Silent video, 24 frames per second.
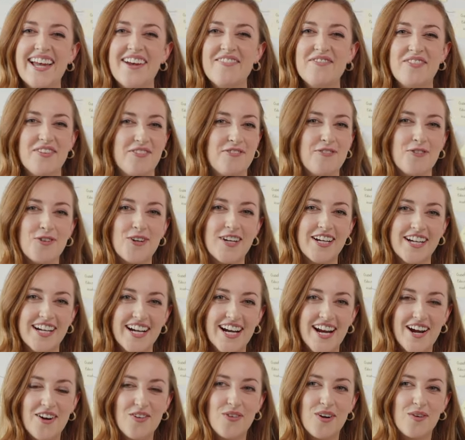before,
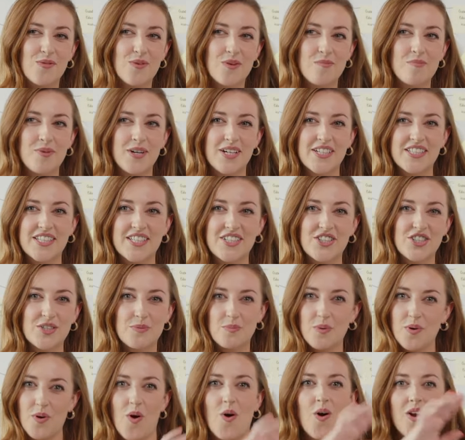where one person just
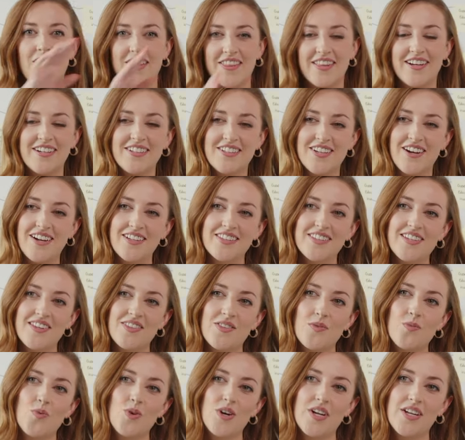put all of their dots on
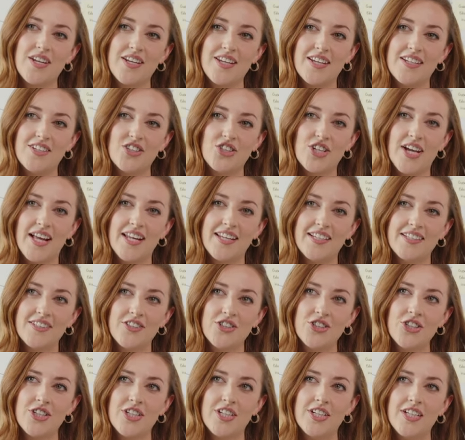the one
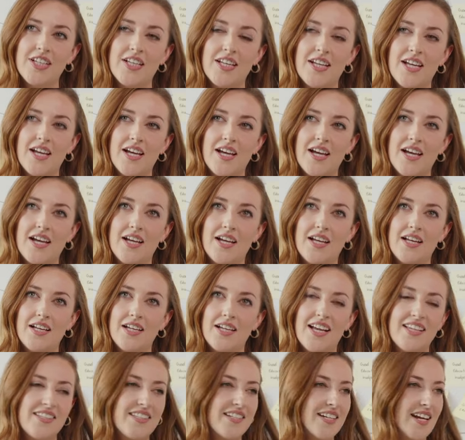challenge.
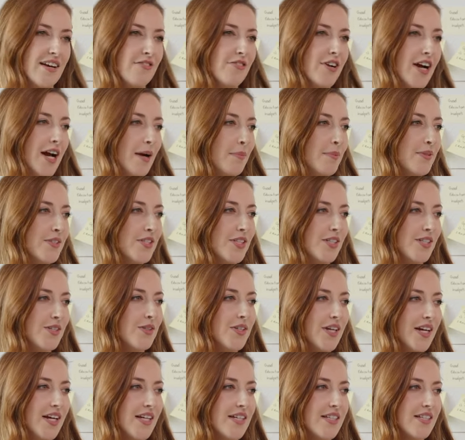Has it ever happened to you
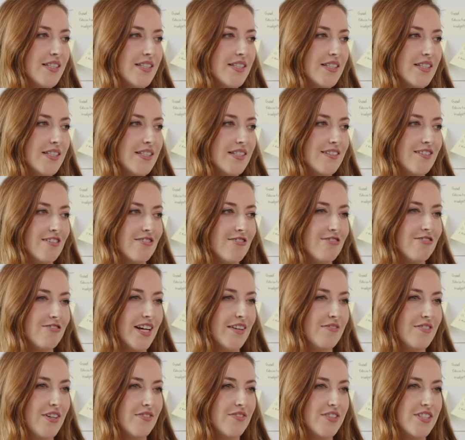guys? No,
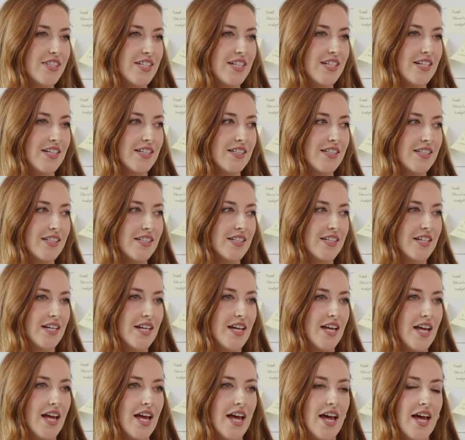I've never seen it.
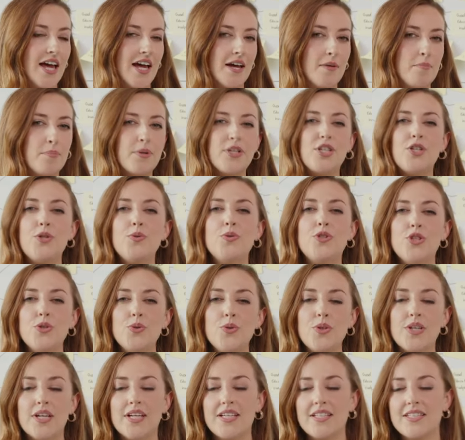But you
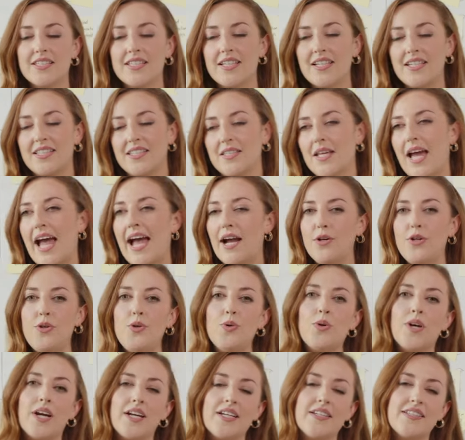do, it's how you
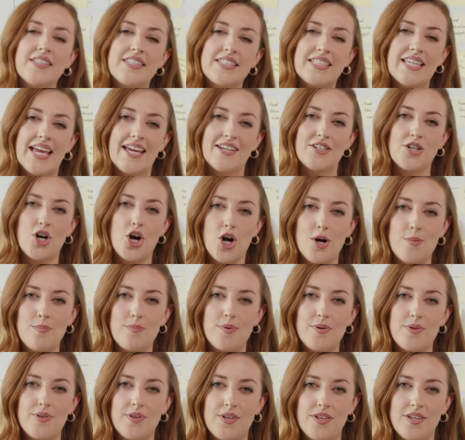kind of set up
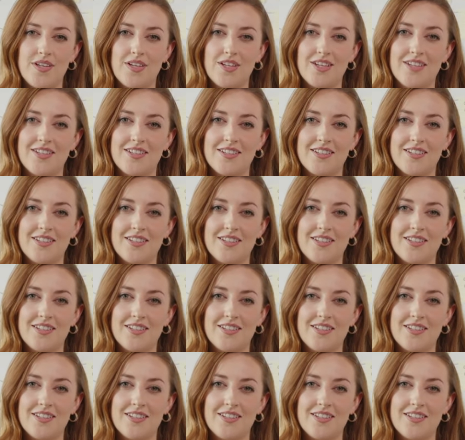the